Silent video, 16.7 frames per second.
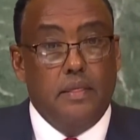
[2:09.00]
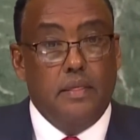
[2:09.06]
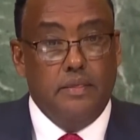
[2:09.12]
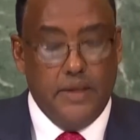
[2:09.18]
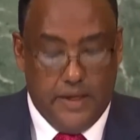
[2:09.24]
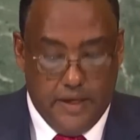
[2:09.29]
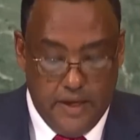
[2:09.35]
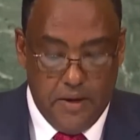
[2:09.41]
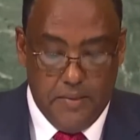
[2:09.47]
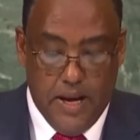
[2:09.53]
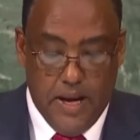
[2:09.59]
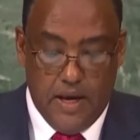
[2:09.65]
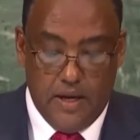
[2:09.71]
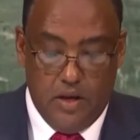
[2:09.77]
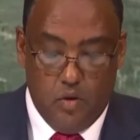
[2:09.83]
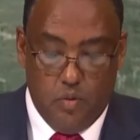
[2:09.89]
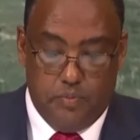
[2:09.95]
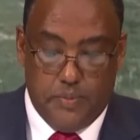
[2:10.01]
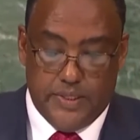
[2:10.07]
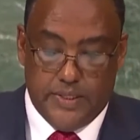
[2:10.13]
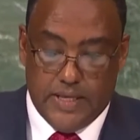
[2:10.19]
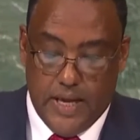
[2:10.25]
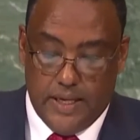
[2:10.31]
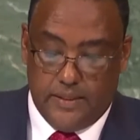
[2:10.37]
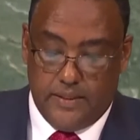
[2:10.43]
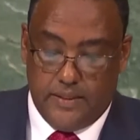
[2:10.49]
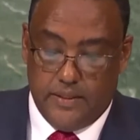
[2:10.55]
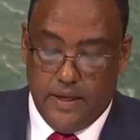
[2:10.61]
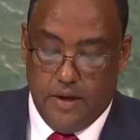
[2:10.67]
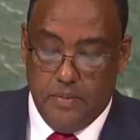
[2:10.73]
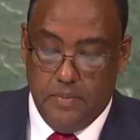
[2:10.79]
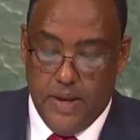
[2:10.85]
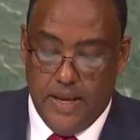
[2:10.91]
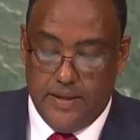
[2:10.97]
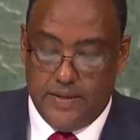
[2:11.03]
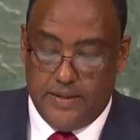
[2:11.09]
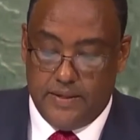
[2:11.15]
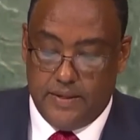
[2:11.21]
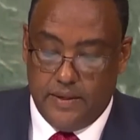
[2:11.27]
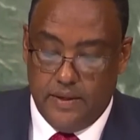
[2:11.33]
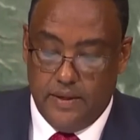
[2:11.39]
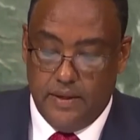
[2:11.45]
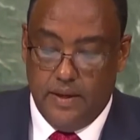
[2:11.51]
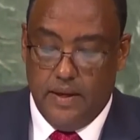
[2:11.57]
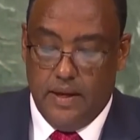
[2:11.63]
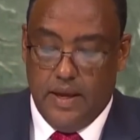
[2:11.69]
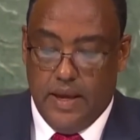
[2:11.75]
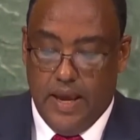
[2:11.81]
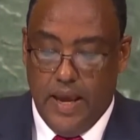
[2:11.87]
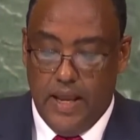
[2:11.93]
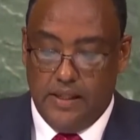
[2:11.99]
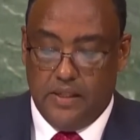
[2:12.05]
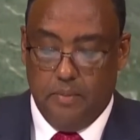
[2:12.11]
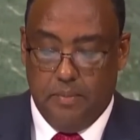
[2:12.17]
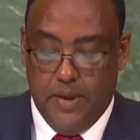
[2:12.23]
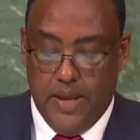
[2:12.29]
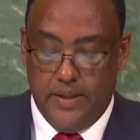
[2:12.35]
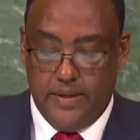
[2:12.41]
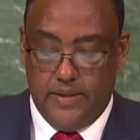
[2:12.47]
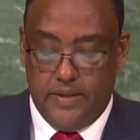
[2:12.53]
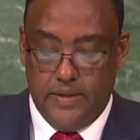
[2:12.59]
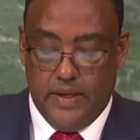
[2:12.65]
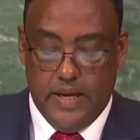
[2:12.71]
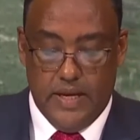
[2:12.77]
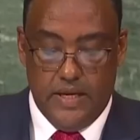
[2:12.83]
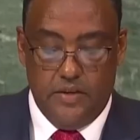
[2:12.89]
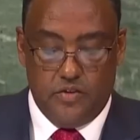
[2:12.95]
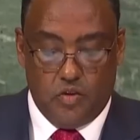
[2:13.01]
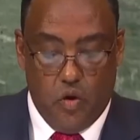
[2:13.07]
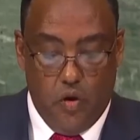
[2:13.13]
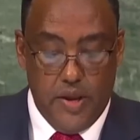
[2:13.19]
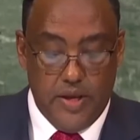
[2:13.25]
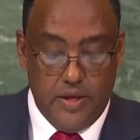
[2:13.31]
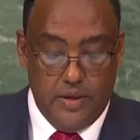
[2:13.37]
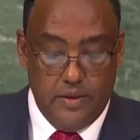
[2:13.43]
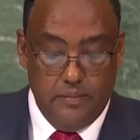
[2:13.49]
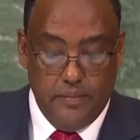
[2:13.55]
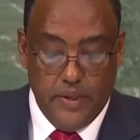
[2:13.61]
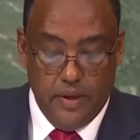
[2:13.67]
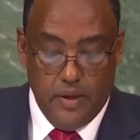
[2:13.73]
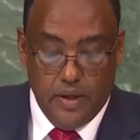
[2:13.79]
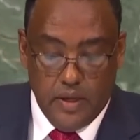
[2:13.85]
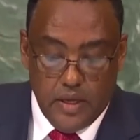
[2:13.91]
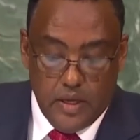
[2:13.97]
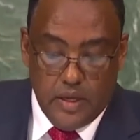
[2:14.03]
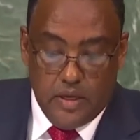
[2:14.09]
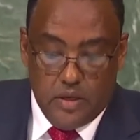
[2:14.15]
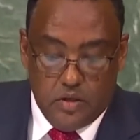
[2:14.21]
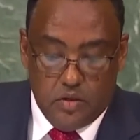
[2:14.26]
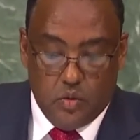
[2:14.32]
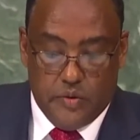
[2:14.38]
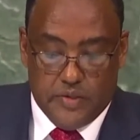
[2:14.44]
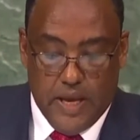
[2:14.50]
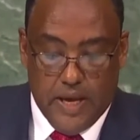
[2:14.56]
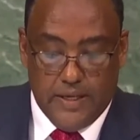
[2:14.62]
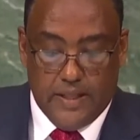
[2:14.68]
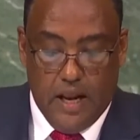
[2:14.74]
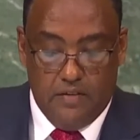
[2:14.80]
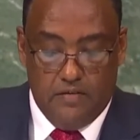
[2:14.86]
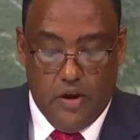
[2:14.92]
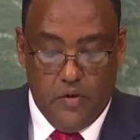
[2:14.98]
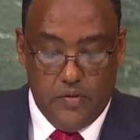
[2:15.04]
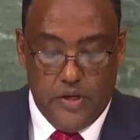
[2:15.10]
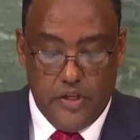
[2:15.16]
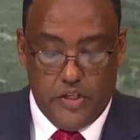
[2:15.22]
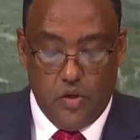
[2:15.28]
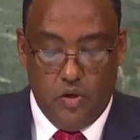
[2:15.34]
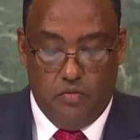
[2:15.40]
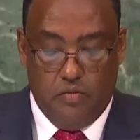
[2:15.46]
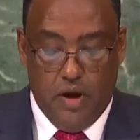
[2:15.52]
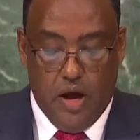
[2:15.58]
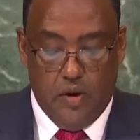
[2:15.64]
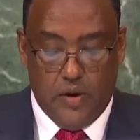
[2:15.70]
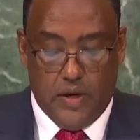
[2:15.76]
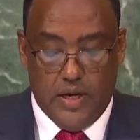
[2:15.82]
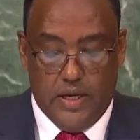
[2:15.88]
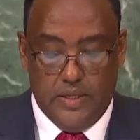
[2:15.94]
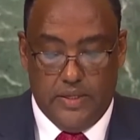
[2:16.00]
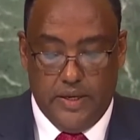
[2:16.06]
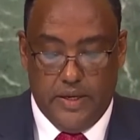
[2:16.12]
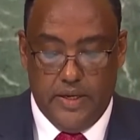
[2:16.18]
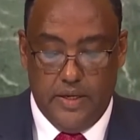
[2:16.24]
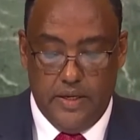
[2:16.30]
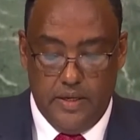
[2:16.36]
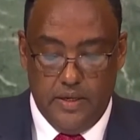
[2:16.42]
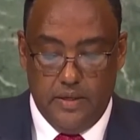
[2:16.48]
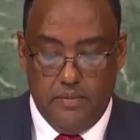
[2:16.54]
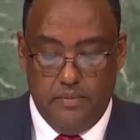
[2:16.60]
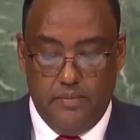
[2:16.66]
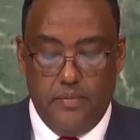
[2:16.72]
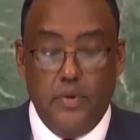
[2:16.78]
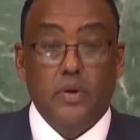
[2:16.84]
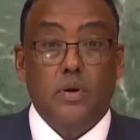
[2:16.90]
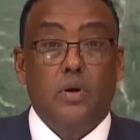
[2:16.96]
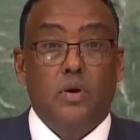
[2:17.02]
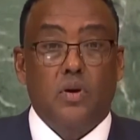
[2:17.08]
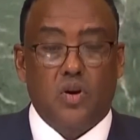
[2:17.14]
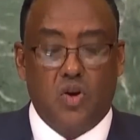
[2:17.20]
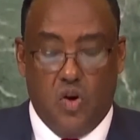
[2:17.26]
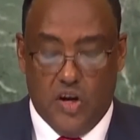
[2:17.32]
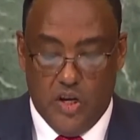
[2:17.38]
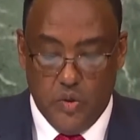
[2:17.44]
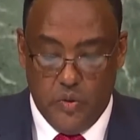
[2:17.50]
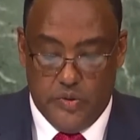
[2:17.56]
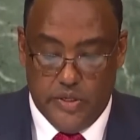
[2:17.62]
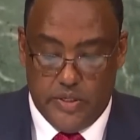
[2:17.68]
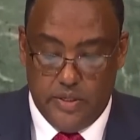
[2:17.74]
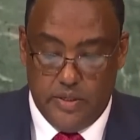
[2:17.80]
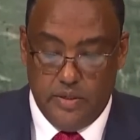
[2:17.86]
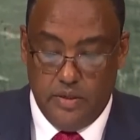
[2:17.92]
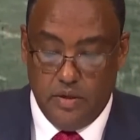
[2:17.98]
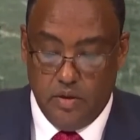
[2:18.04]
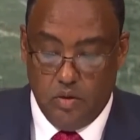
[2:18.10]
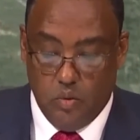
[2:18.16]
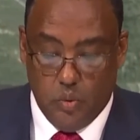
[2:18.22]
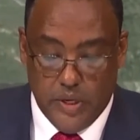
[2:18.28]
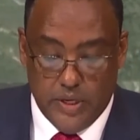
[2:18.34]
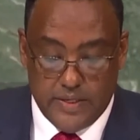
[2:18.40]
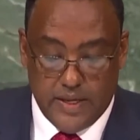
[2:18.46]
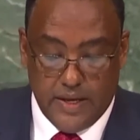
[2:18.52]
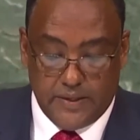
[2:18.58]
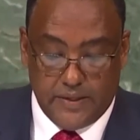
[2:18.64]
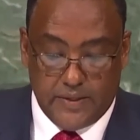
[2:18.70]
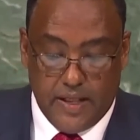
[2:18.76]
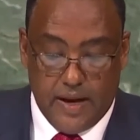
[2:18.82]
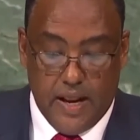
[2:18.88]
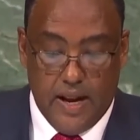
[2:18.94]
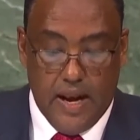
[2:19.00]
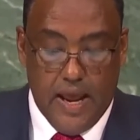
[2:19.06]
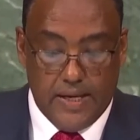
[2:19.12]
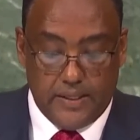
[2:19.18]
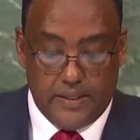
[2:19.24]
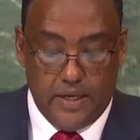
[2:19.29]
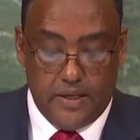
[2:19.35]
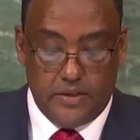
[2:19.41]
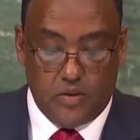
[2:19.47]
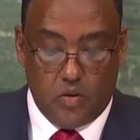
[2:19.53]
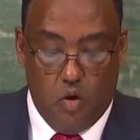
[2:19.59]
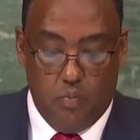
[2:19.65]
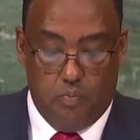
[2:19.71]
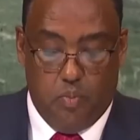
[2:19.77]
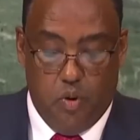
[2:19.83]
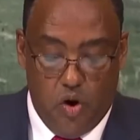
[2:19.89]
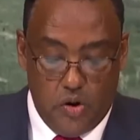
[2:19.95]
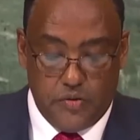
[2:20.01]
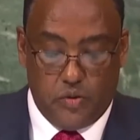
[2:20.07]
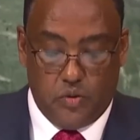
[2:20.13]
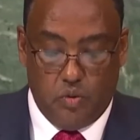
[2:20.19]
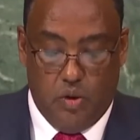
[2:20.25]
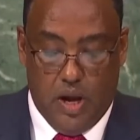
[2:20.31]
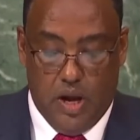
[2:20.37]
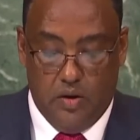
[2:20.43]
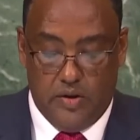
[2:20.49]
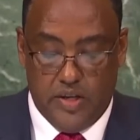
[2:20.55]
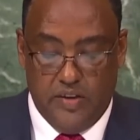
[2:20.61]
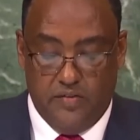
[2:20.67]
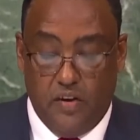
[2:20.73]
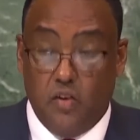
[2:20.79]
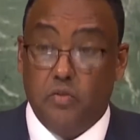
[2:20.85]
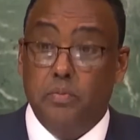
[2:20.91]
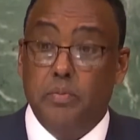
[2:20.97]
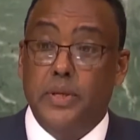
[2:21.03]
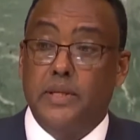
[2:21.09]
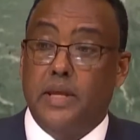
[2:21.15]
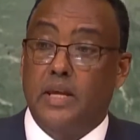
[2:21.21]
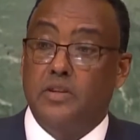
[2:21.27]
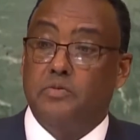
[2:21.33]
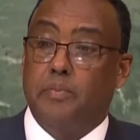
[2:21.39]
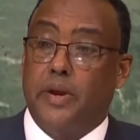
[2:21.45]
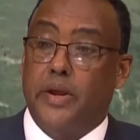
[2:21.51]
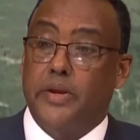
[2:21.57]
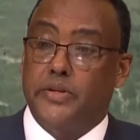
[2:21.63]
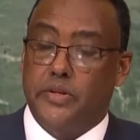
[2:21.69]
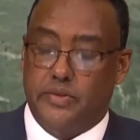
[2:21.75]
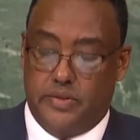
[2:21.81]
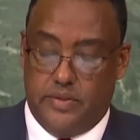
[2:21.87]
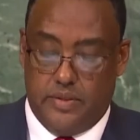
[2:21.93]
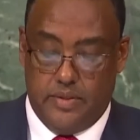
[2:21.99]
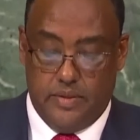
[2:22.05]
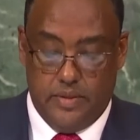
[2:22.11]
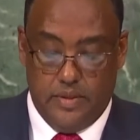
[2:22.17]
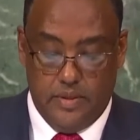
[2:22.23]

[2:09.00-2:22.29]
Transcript: The criminal group that remains hell-bent in destroying societal foundation of our country colluded with external actors opposed to our development aspirations.